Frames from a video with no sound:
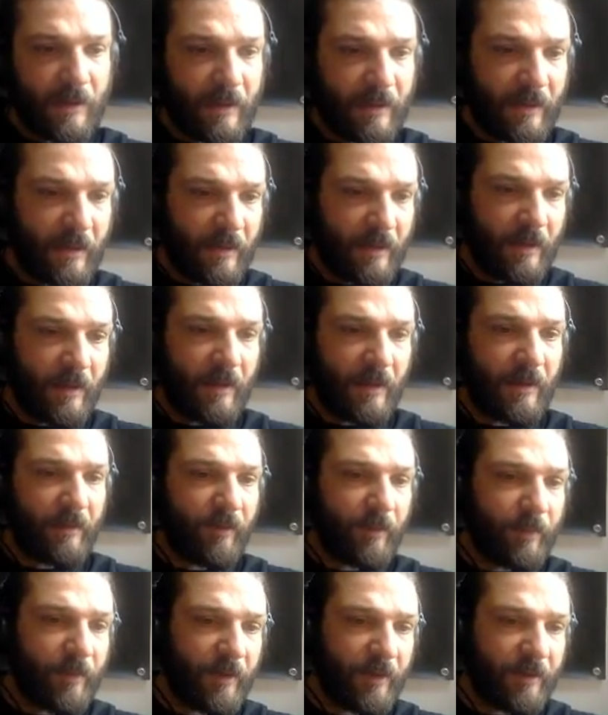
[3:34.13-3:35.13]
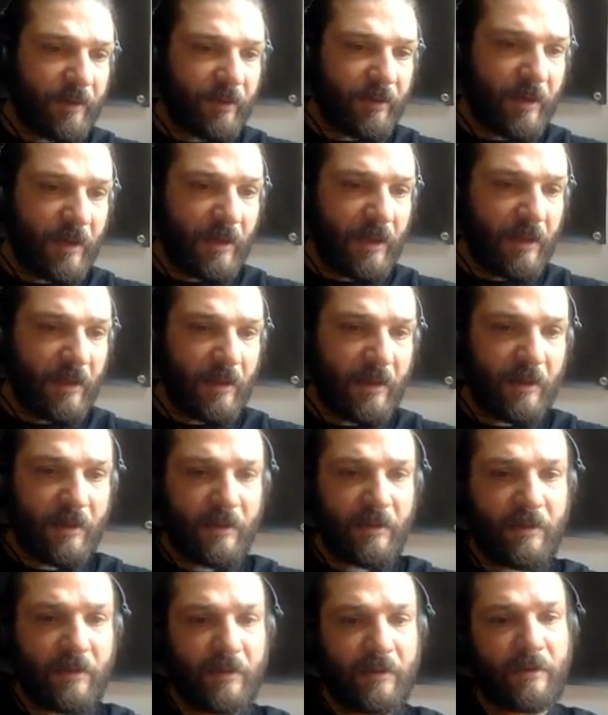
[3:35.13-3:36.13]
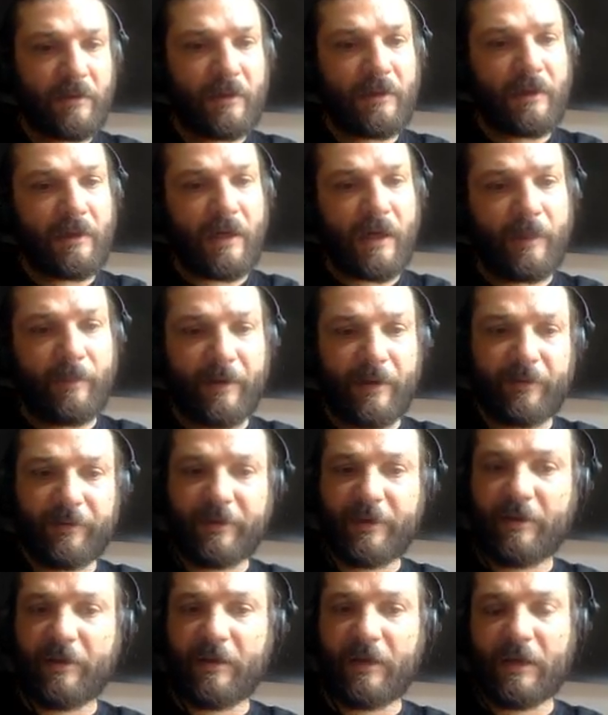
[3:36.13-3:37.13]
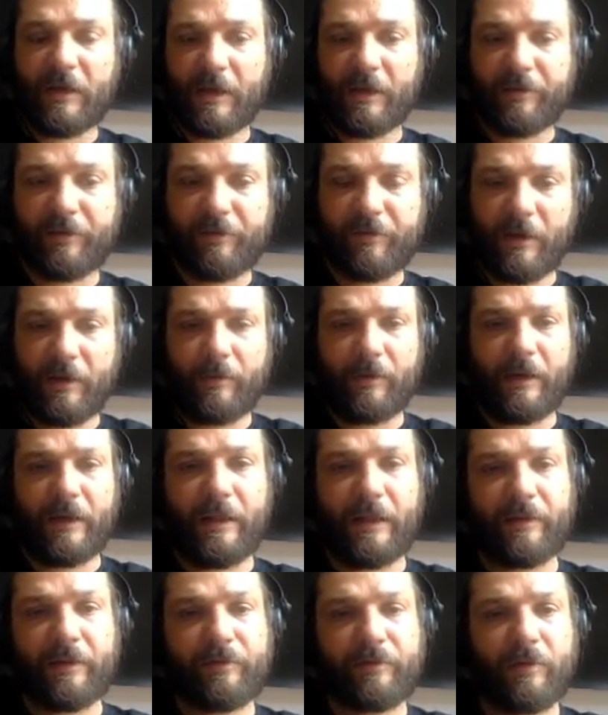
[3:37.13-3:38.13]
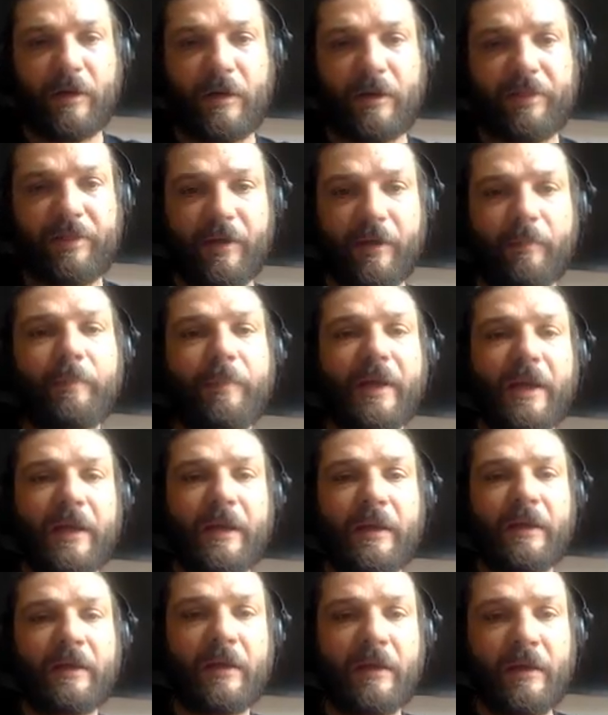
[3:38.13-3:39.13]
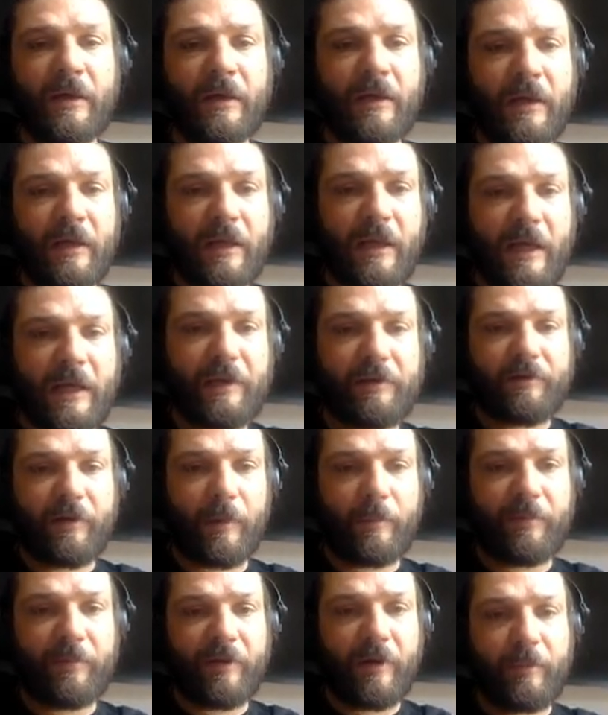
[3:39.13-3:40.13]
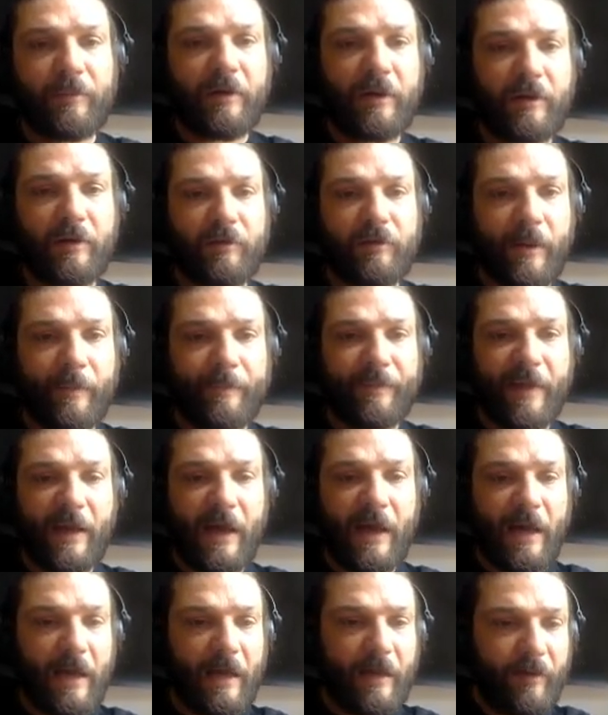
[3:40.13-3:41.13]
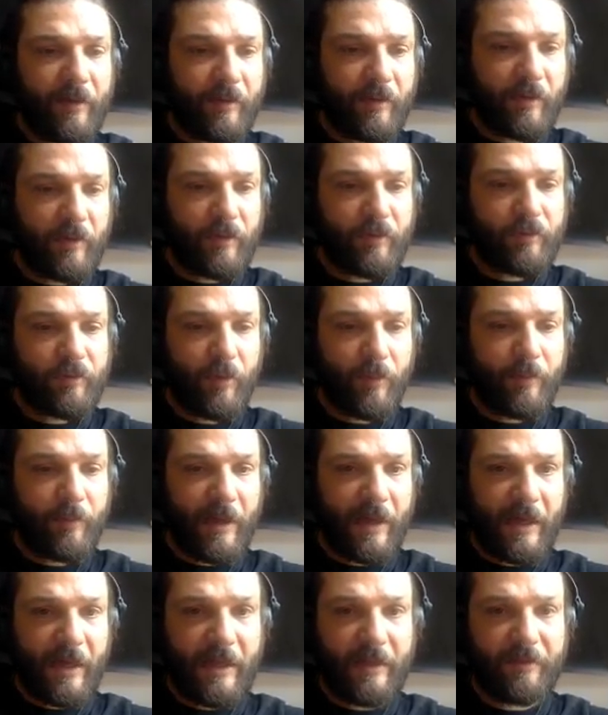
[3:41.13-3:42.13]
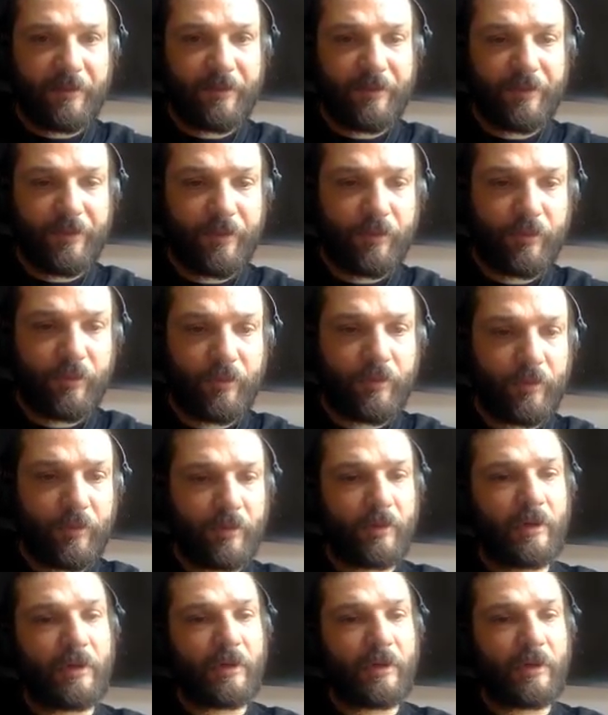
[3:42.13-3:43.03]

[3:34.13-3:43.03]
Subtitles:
and then if I put this on here, I'll be able to hear it. Okay, straight away that's quite a thumping kick drum. So I'm going to grab that and I'm going to drop that into,